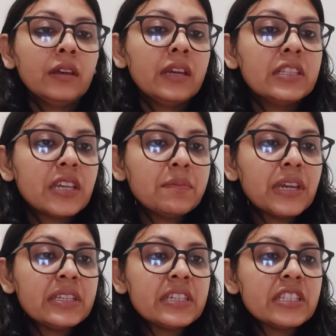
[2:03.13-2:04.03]
In some
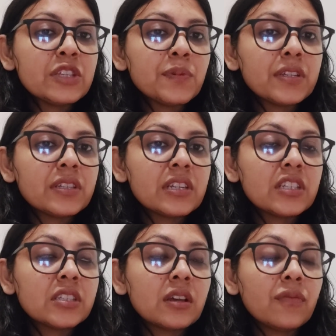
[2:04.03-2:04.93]
cases, this person
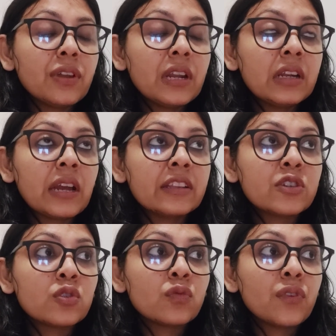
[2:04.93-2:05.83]
is feeling like they
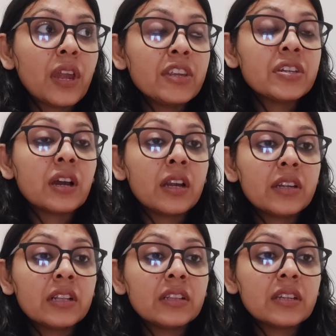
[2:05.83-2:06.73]
should wait
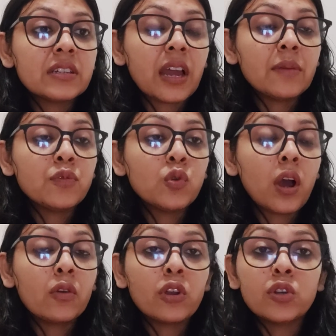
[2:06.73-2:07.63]
until the time you
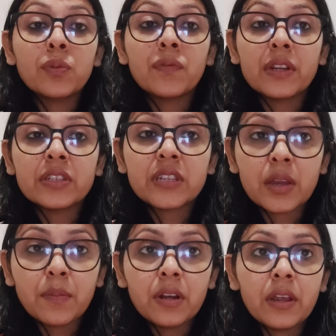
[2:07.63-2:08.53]
are going to be very
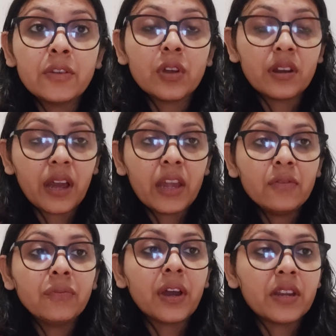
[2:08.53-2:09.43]
stable in your
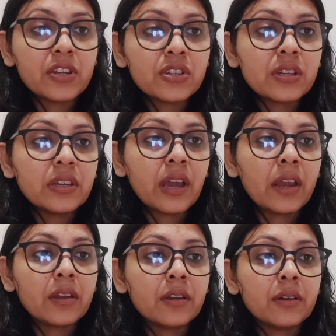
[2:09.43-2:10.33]
life, financially
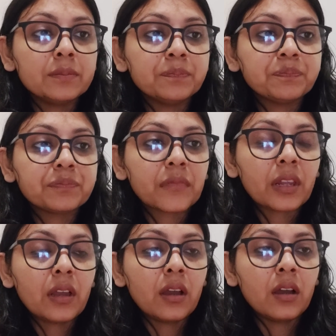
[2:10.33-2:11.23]
and
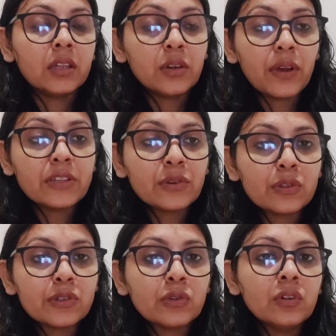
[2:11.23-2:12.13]
otherwise
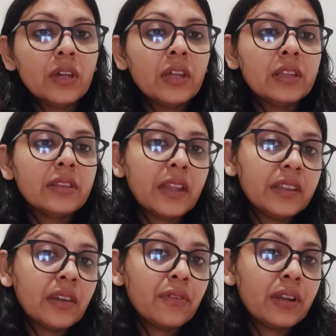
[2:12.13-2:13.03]
also.
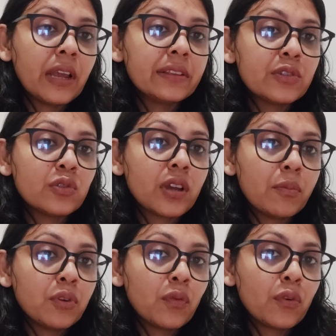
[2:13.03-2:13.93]
Then they feel like they should
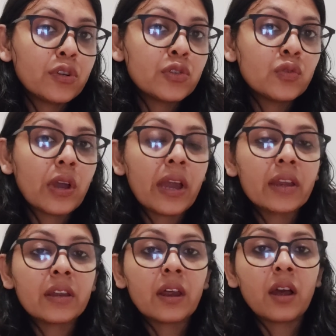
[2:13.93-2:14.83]
come towards you
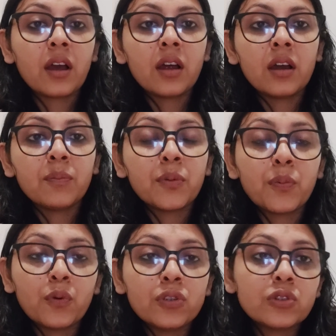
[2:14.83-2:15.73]
and
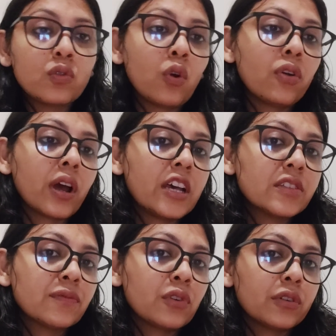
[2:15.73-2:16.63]
propose you or
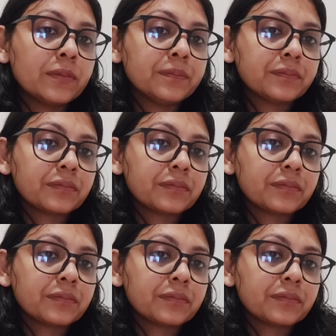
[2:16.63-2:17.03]
ask for